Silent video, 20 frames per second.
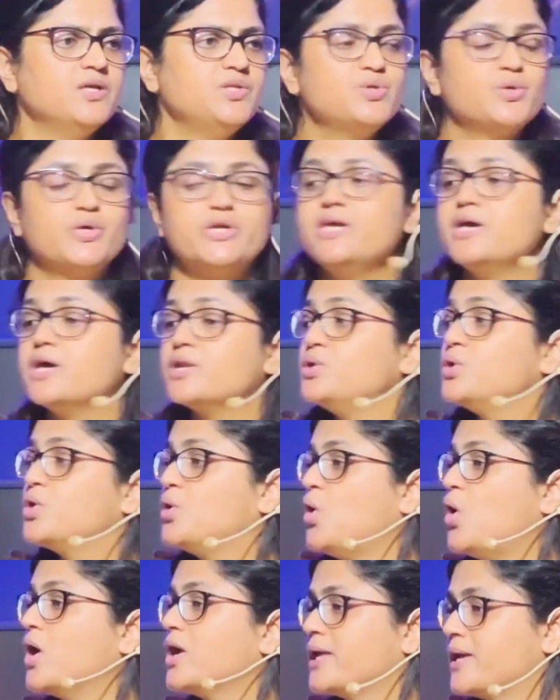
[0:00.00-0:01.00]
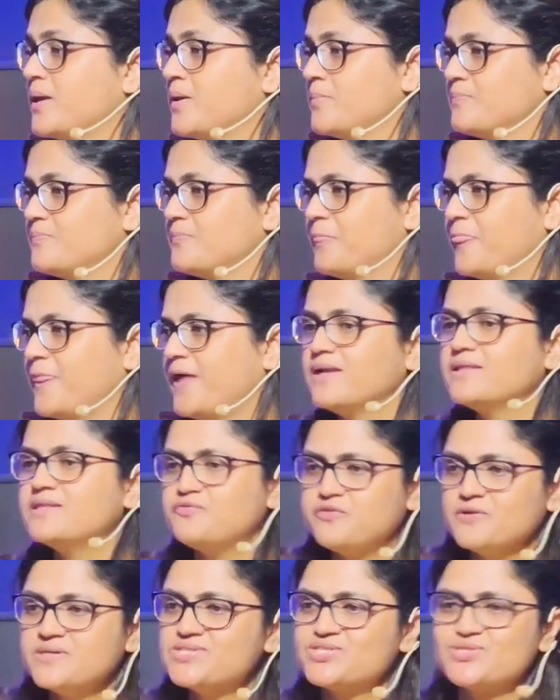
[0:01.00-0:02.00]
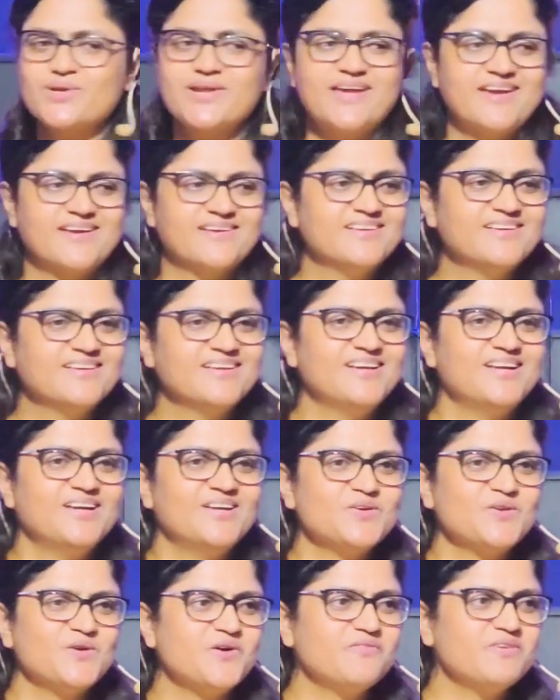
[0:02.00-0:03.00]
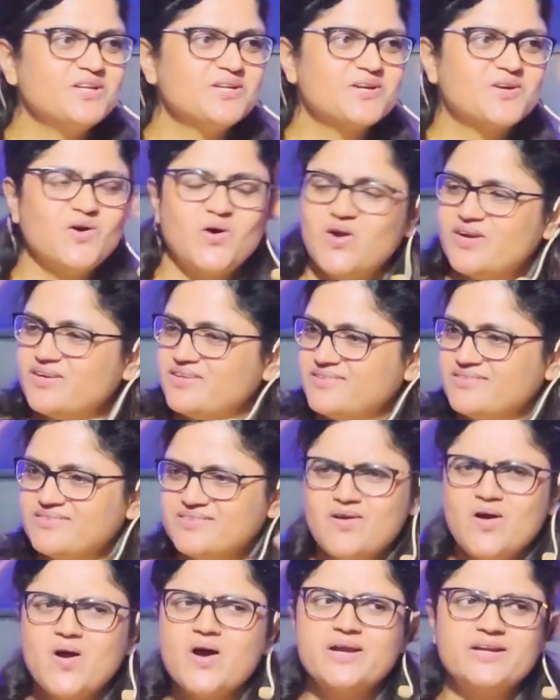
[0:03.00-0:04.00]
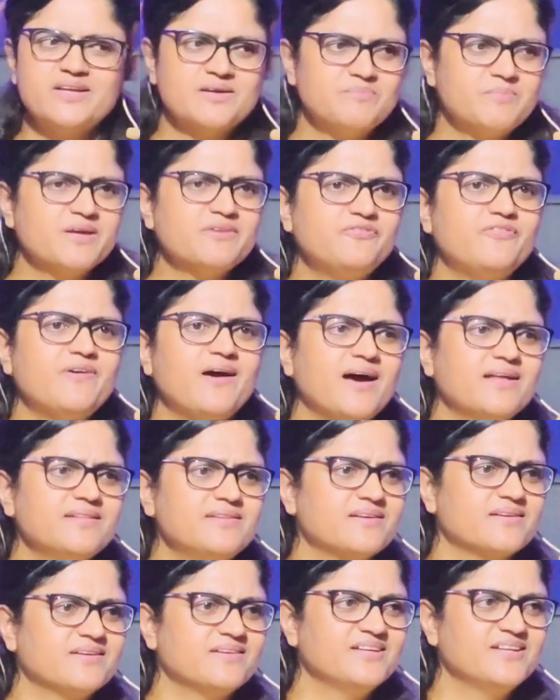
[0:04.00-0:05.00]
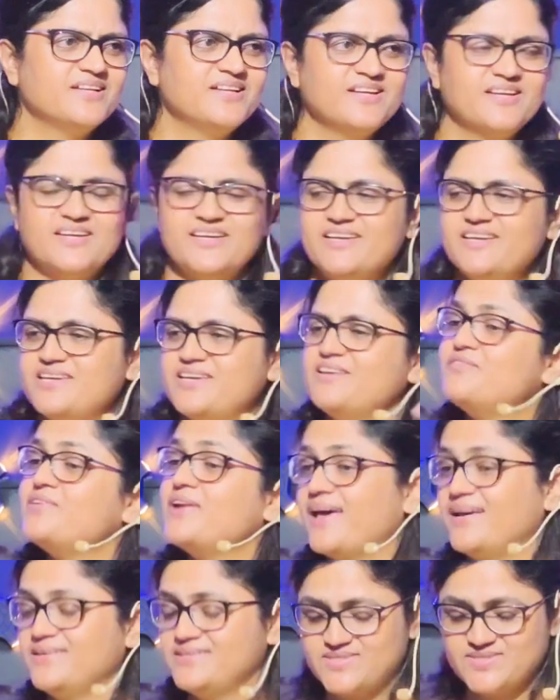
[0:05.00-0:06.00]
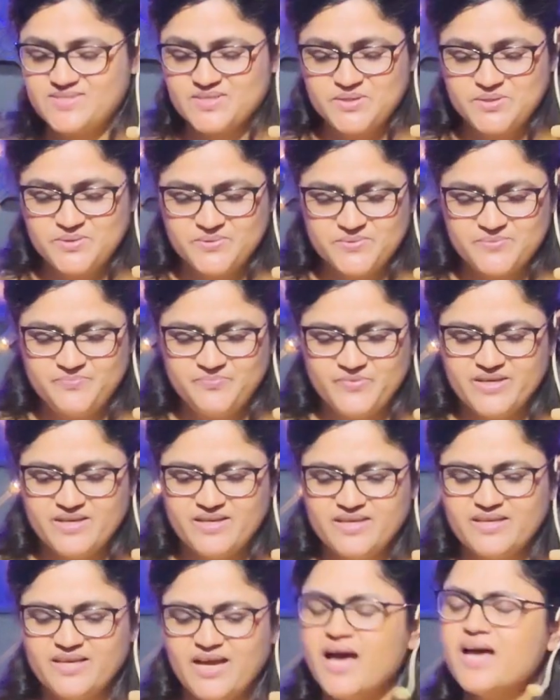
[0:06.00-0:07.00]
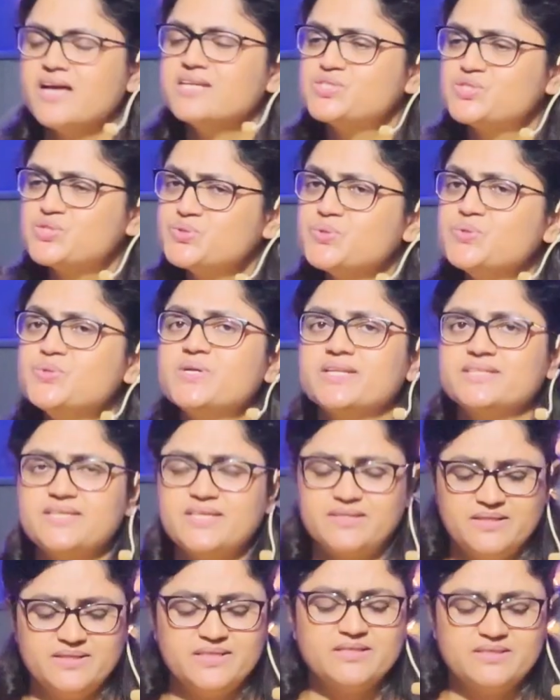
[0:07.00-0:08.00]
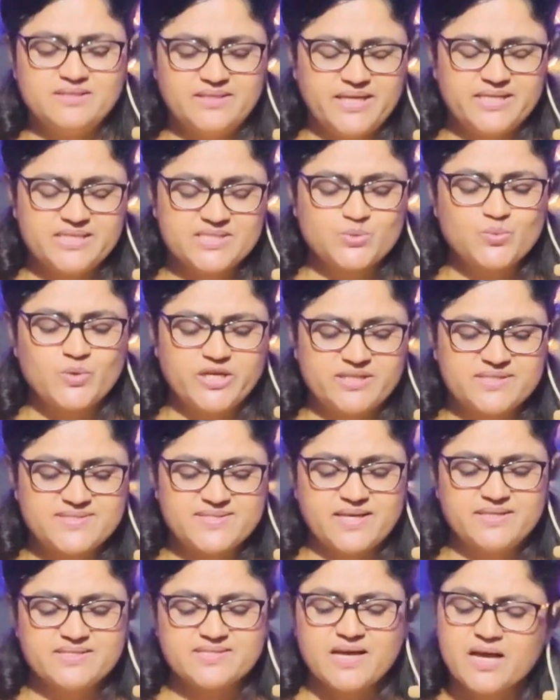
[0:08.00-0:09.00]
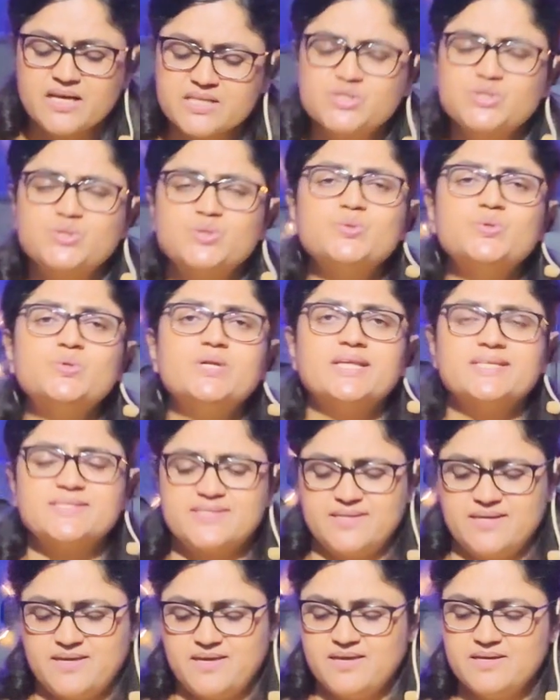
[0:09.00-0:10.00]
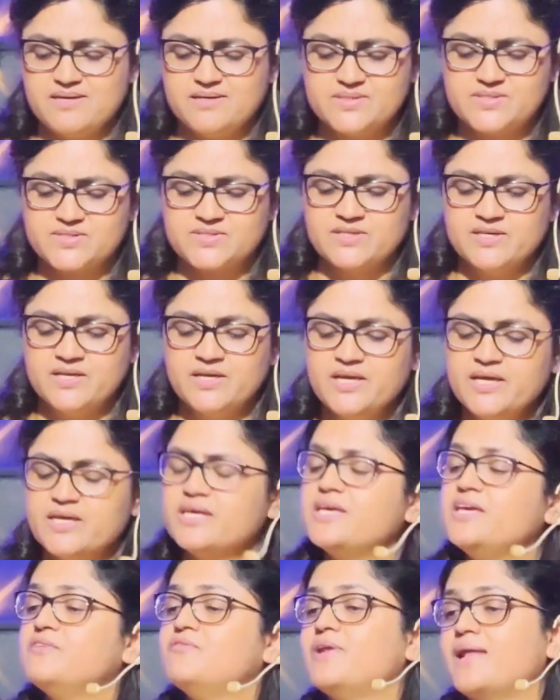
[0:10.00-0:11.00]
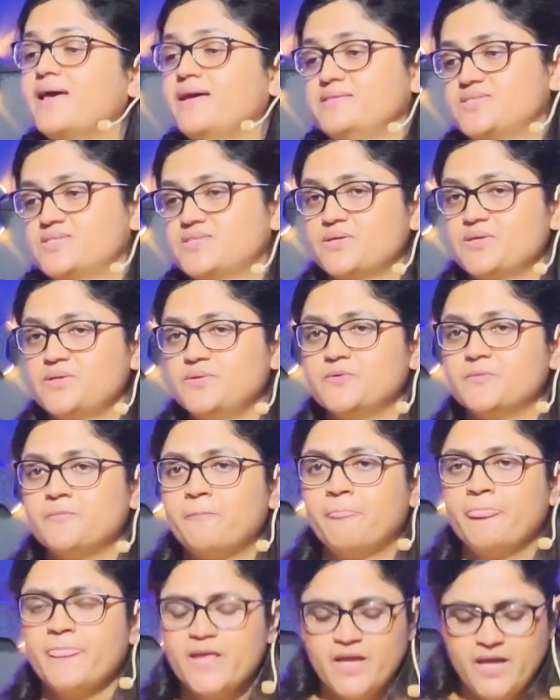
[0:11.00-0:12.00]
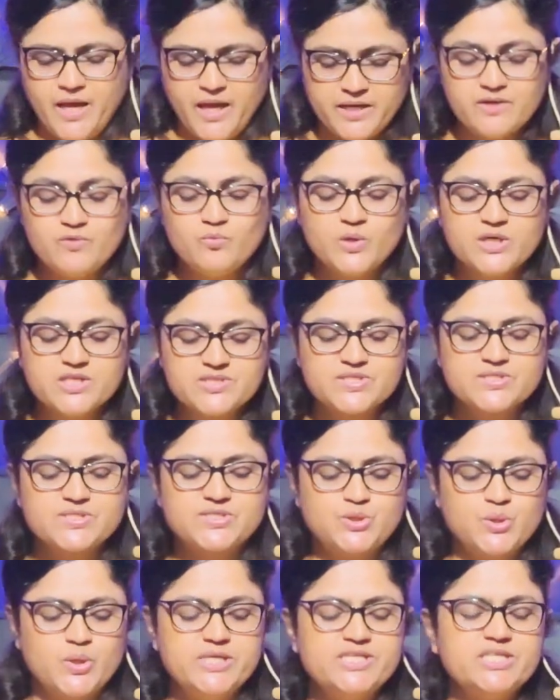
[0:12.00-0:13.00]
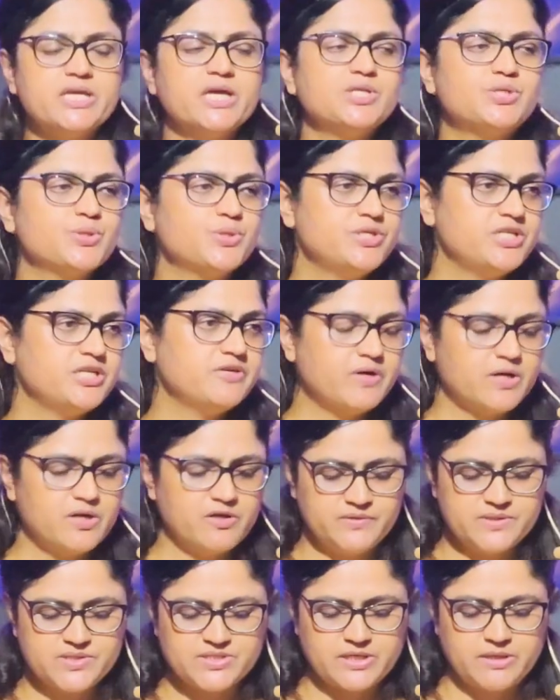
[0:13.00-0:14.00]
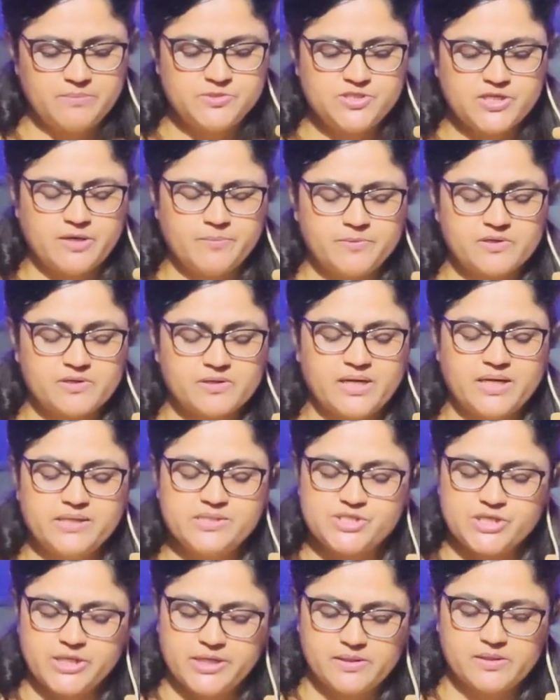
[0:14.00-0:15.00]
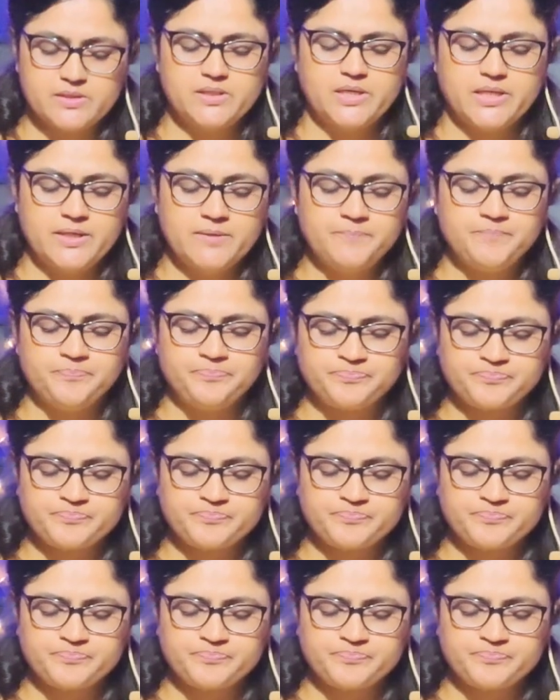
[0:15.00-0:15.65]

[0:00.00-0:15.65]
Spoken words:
to hear you call him at the first ring. You know, when you call, God, my father, he will answer you. As soon, that is why it says, as soon as he hears, he will answer you. And in verses 20 and 21 of the same chapter, Isaiah 30,